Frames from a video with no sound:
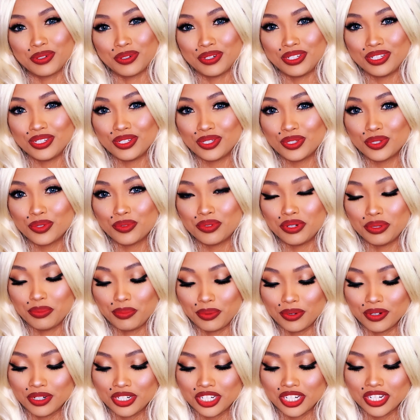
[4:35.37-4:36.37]
going to
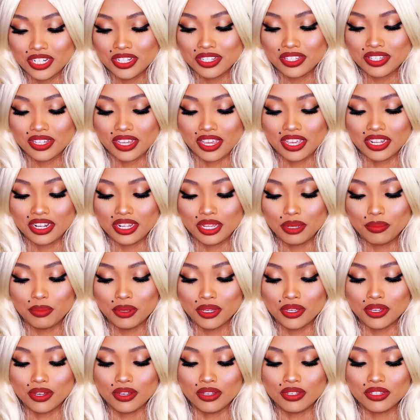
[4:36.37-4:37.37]
repurchase any
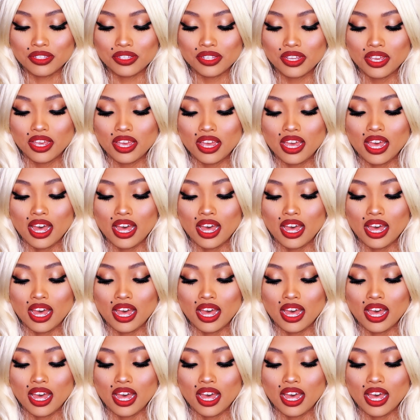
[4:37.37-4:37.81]
because